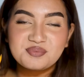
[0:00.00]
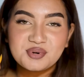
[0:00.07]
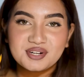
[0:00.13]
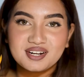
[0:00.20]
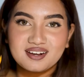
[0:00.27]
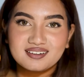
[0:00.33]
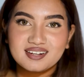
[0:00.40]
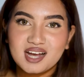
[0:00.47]

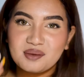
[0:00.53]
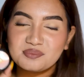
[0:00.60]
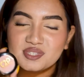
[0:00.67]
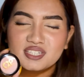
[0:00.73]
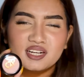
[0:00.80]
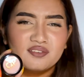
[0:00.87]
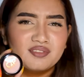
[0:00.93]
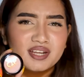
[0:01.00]
product
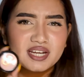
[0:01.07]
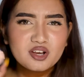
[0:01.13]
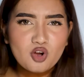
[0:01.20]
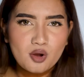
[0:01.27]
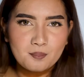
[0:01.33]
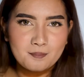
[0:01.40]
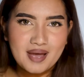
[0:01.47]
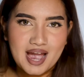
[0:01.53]
comes in a very
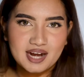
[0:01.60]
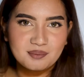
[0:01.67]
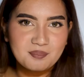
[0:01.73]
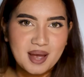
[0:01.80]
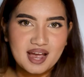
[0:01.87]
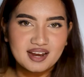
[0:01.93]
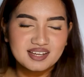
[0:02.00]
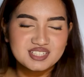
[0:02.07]
compact
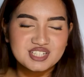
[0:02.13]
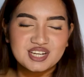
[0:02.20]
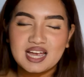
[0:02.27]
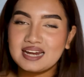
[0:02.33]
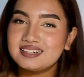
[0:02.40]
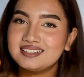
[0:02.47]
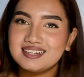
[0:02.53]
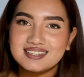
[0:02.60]
packaging
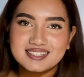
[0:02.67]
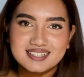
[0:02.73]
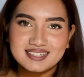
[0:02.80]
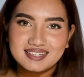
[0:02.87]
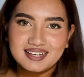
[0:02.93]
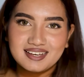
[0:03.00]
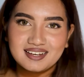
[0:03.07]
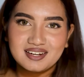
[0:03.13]
and
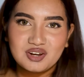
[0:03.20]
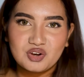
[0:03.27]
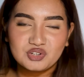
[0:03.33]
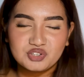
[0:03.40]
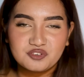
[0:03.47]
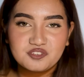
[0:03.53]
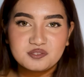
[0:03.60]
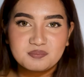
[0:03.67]
doesn't take a
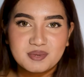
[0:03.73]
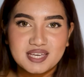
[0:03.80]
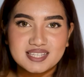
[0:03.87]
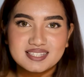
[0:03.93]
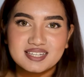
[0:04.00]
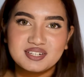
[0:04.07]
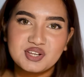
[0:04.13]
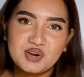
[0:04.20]
lot of
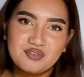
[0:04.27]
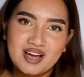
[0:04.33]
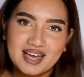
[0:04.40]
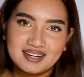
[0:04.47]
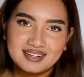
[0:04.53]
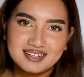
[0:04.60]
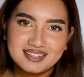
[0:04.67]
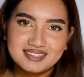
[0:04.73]
space in your
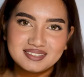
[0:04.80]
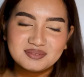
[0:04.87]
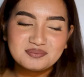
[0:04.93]
vanity.